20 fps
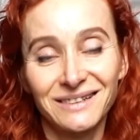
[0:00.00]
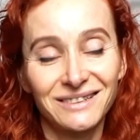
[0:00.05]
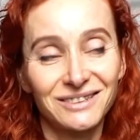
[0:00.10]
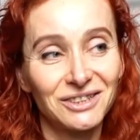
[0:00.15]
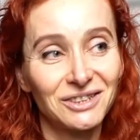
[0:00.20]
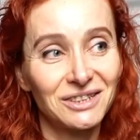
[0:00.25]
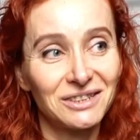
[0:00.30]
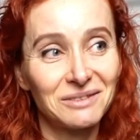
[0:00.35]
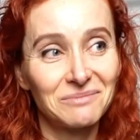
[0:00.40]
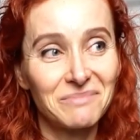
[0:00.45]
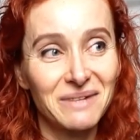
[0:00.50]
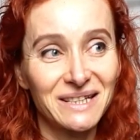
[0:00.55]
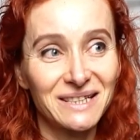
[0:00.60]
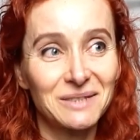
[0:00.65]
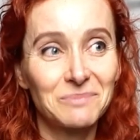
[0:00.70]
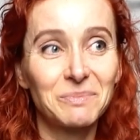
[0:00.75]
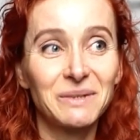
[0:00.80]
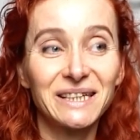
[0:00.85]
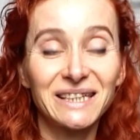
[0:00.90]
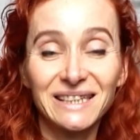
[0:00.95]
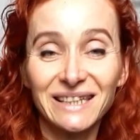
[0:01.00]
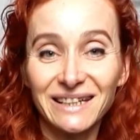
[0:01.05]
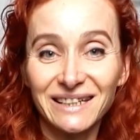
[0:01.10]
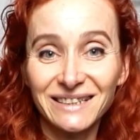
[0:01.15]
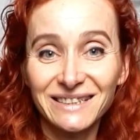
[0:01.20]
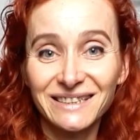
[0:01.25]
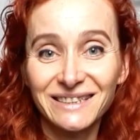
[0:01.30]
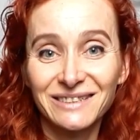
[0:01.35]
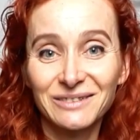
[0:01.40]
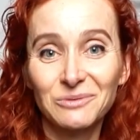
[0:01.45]
She makes
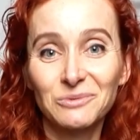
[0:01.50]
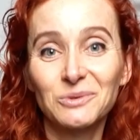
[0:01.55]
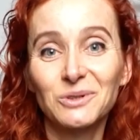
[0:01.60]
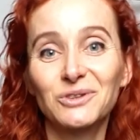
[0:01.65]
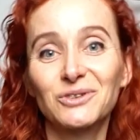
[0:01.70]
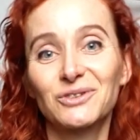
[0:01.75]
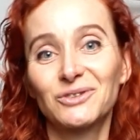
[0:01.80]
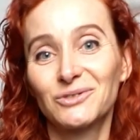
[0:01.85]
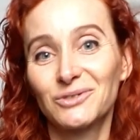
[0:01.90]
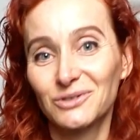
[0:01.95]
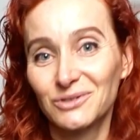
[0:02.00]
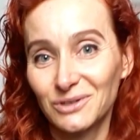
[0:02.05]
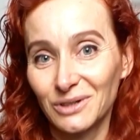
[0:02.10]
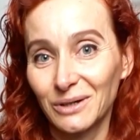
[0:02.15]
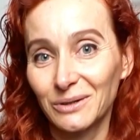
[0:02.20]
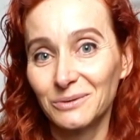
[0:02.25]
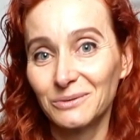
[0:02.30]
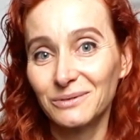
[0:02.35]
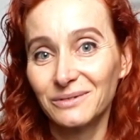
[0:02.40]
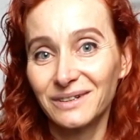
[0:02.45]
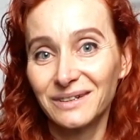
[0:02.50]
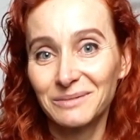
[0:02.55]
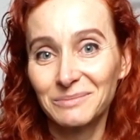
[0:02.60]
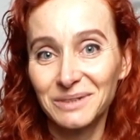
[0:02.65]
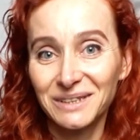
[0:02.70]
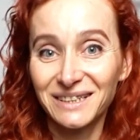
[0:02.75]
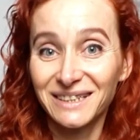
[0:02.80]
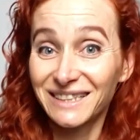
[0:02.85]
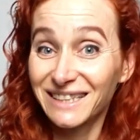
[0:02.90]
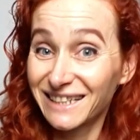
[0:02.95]
beginners want to sew
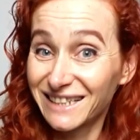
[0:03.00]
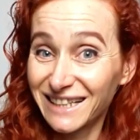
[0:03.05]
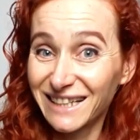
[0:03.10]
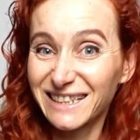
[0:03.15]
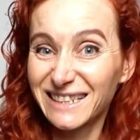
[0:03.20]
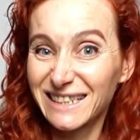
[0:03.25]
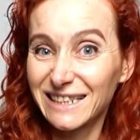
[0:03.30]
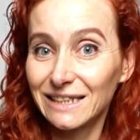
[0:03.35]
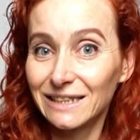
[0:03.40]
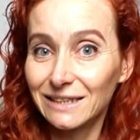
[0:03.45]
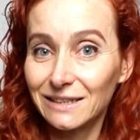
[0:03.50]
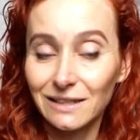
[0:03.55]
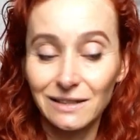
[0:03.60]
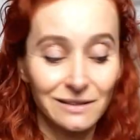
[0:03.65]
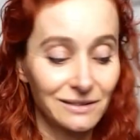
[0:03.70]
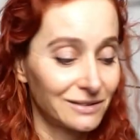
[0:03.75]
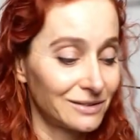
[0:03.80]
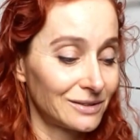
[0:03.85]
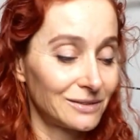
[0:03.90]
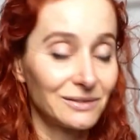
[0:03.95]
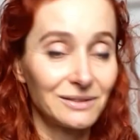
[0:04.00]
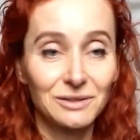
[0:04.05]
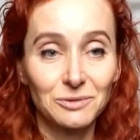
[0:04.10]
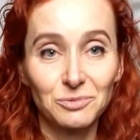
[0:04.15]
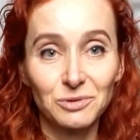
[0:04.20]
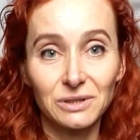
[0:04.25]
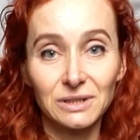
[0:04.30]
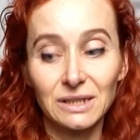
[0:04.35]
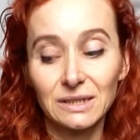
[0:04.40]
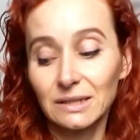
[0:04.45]
because they succeed, so it's
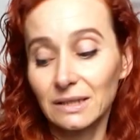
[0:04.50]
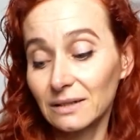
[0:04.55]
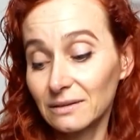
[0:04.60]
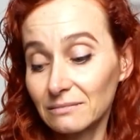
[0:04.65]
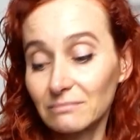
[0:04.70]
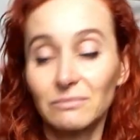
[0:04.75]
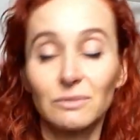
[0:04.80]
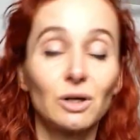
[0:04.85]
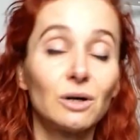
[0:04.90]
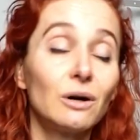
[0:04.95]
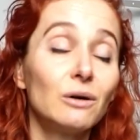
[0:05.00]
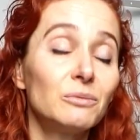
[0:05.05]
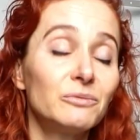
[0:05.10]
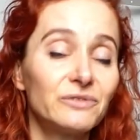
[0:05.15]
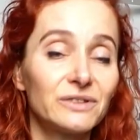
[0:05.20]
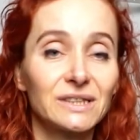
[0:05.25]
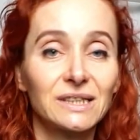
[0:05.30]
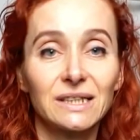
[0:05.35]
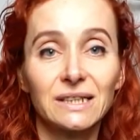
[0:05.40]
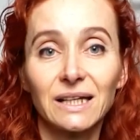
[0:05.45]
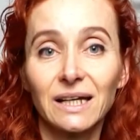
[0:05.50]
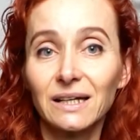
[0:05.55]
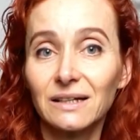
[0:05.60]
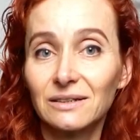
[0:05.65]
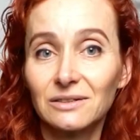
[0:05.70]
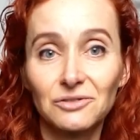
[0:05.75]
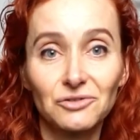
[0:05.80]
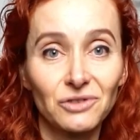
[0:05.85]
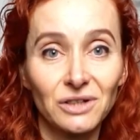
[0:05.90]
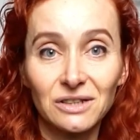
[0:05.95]
brilliant. And obviously her
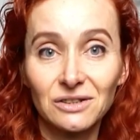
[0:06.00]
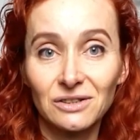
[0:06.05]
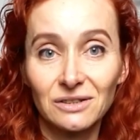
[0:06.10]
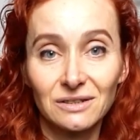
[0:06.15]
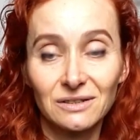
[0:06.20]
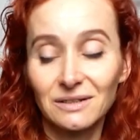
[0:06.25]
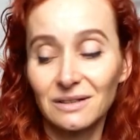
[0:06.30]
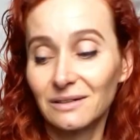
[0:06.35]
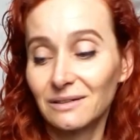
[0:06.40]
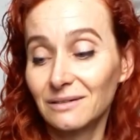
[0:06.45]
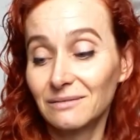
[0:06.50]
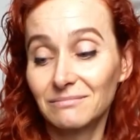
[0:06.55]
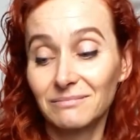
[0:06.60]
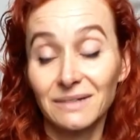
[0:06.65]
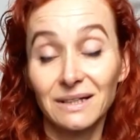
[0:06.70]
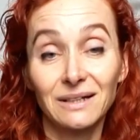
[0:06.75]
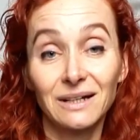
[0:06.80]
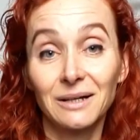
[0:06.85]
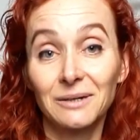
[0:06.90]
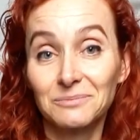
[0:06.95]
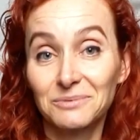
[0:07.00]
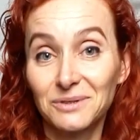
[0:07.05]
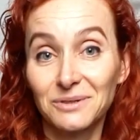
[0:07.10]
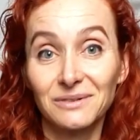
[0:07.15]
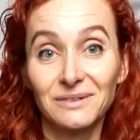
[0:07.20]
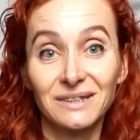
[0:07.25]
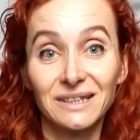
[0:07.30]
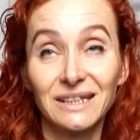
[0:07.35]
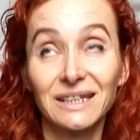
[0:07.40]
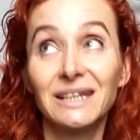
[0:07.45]
instructions are
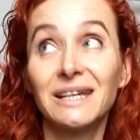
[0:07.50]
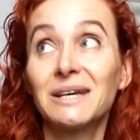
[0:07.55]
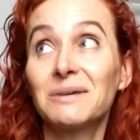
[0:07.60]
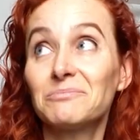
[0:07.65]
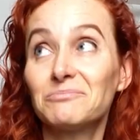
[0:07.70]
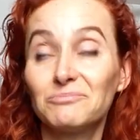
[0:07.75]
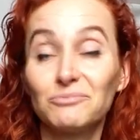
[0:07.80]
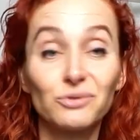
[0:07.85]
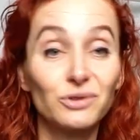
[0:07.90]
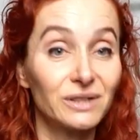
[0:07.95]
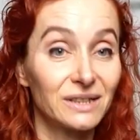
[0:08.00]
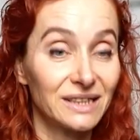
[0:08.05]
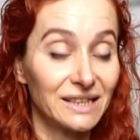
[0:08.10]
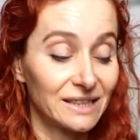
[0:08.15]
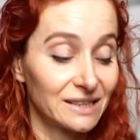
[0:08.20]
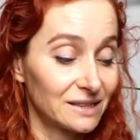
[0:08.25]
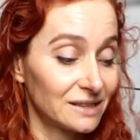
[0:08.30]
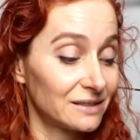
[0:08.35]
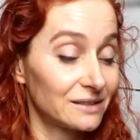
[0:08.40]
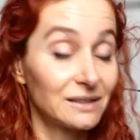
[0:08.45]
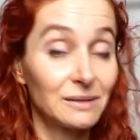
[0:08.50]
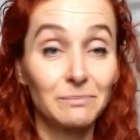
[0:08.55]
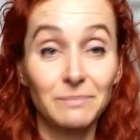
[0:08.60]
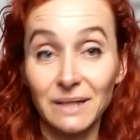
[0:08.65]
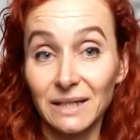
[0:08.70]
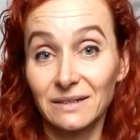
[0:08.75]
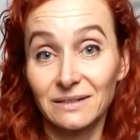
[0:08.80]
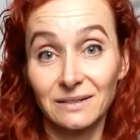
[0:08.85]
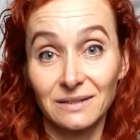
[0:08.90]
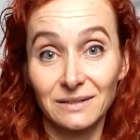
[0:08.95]
absolutely brilliant, the
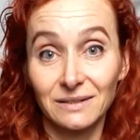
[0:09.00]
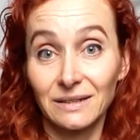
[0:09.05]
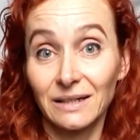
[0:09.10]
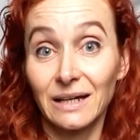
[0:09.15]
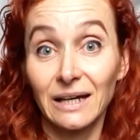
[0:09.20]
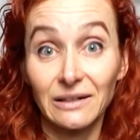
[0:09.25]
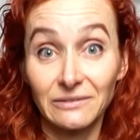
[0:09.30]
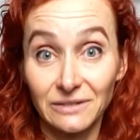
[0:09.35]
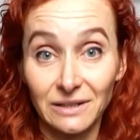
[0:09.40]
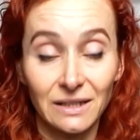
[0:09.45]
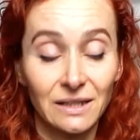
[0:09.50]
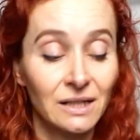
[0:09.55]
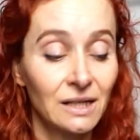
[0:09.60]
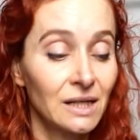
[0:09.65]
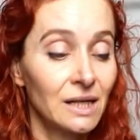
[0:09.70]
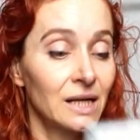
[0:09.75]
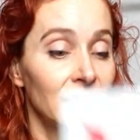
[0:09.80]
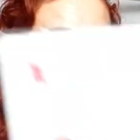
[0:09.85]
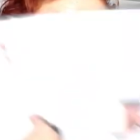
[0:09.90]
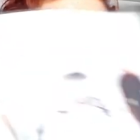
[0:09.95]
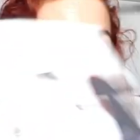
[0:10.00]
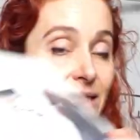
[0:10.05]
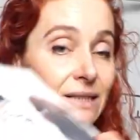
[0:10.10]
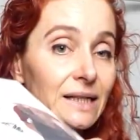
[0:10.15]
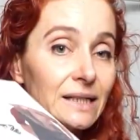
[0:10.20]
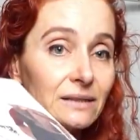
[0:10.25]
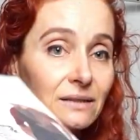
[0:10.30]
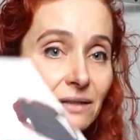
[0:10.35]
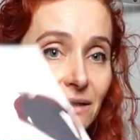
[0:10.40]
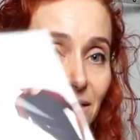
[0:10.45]
best ever. Then